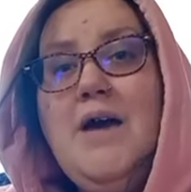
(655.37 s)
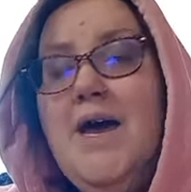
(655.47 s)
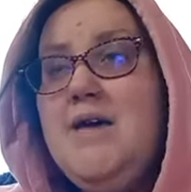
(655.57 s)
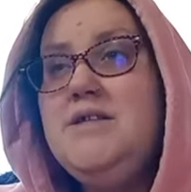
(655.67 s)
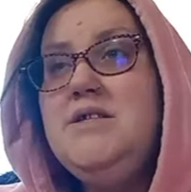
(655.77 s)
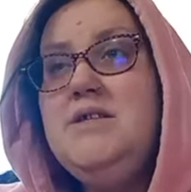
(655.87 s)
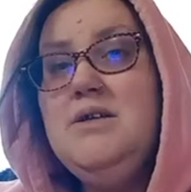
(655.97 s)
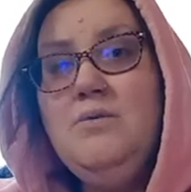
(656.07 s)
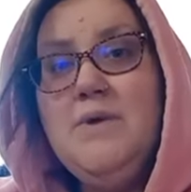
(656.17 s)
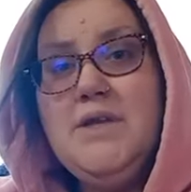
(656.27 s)
I had to
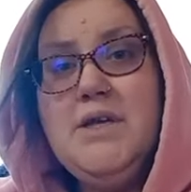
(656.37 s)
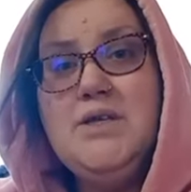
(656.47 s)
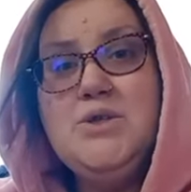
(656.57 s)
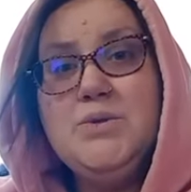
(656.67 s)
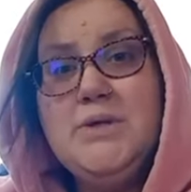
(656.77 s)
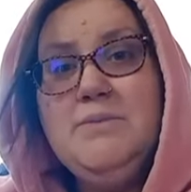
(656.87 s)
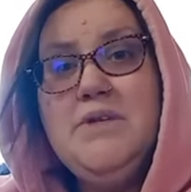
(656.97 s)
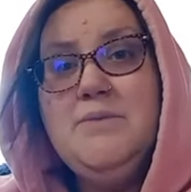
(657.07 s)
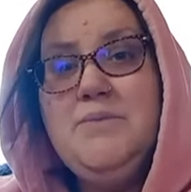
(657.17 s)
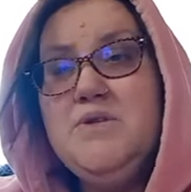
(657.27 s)
deal with an
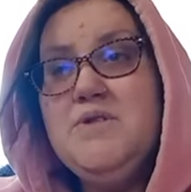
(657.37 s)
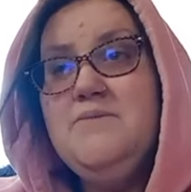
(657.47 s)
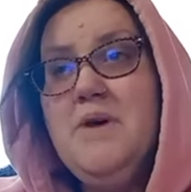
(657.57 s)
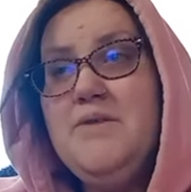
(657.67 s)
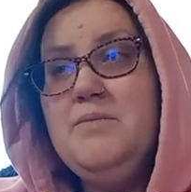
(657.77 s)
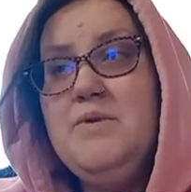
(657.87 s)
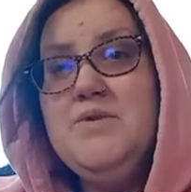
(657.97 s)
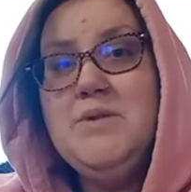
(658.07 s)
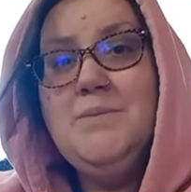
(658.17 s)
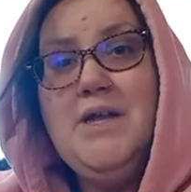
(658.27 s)
extremely abusive mother
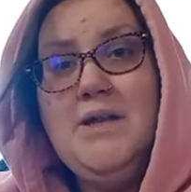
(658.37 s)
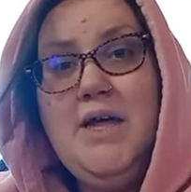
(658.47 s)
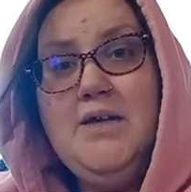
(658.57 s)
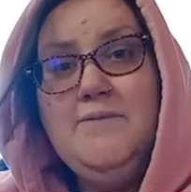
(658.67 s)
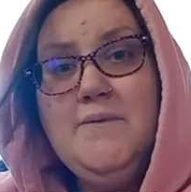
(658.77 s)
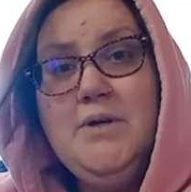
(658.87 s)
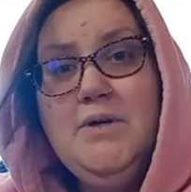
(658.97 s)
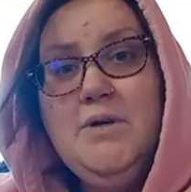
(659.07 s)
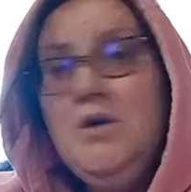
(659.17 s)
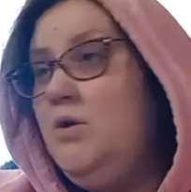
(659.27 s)
most of my life
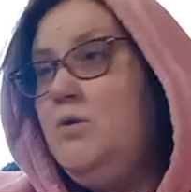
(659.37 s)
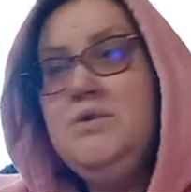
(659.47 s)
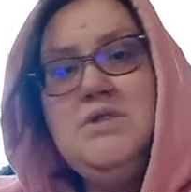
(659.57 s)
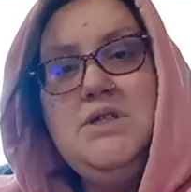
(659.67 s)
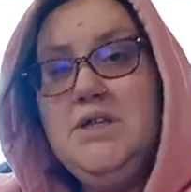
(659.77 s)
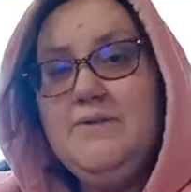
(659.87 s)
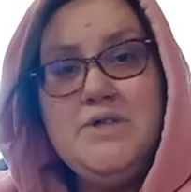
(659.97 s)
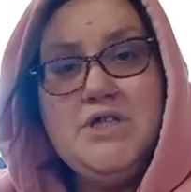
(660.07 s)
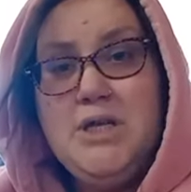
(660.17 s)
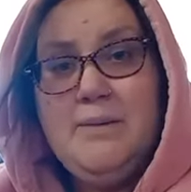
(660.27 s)
who didn't give a
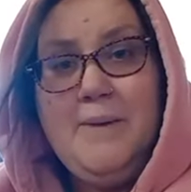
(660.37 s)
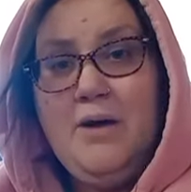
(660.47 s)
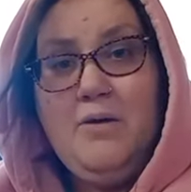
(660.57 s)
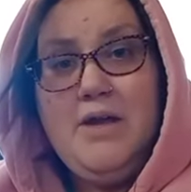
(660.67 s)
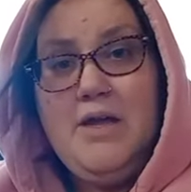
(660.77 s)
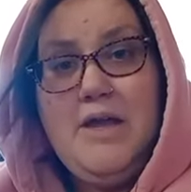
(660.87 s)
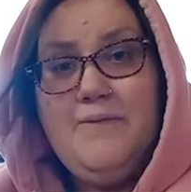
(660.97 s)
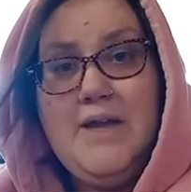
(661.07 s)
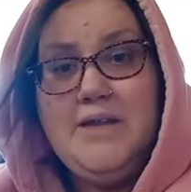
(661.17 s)
shit about if I